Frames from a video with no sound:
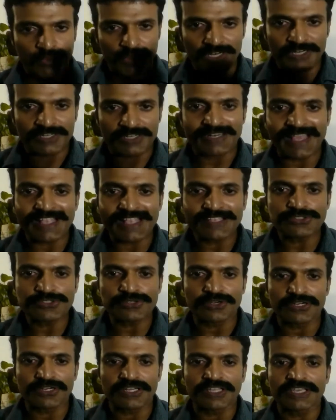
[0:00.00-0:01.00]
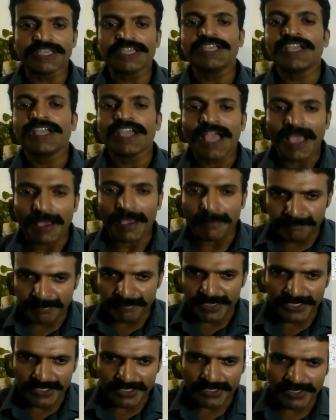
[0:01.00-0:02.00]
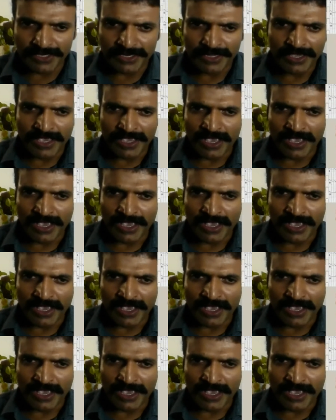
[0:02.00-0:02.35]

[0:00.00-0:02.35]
will naturally appear